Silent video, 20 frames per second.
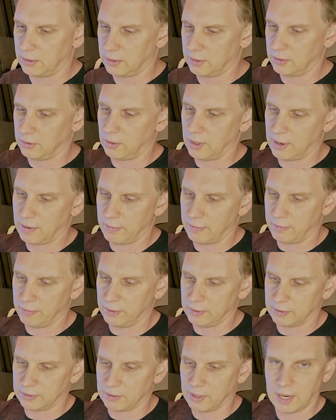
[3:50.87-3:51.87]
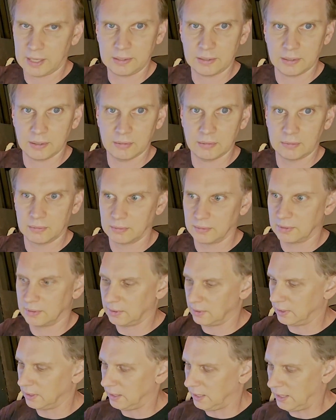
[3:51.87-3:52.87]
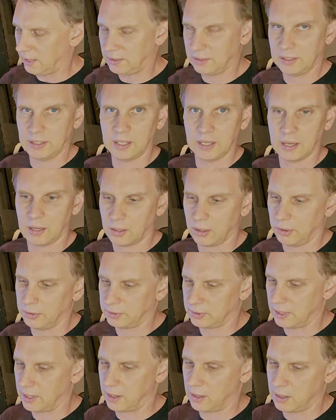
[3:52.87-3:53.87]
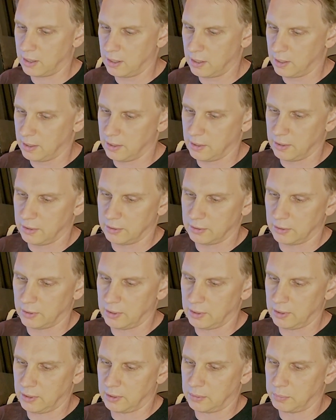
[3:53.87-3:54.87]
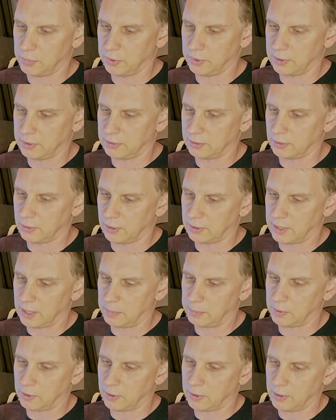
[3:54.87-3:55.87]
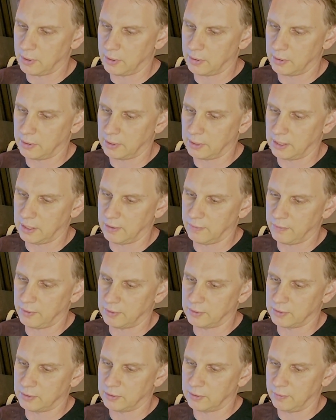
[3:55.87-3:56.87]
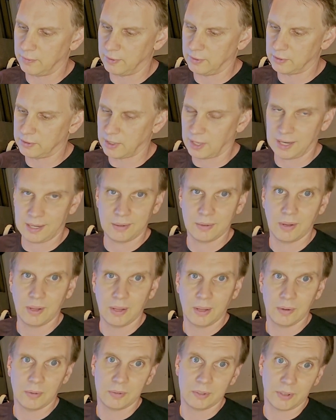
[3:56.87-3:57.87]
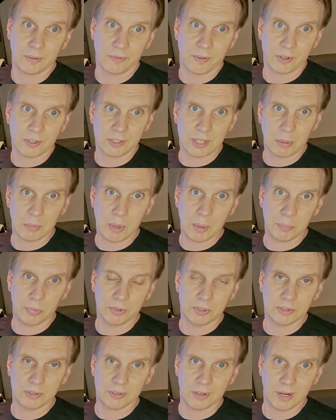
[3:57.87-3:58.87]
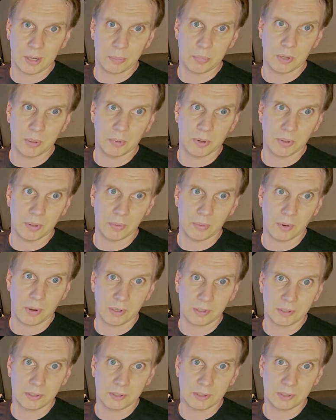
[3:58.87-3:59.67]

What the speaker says: it's nice and easy to get closed there so that you can put this little adapter on there. Again, if it's tight, which the first time I put this on, I put them on the wrong